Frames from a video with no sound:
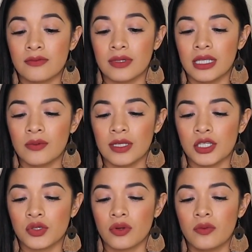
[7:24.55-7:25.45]
really
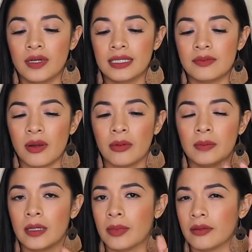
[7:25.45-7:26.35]
short ones,
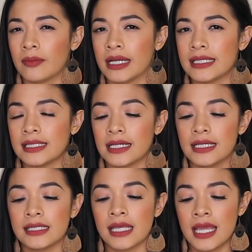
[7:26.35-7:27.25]
probably about my
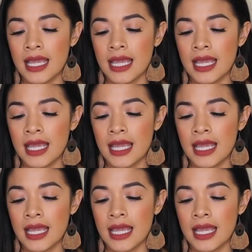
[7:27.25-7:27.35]
size.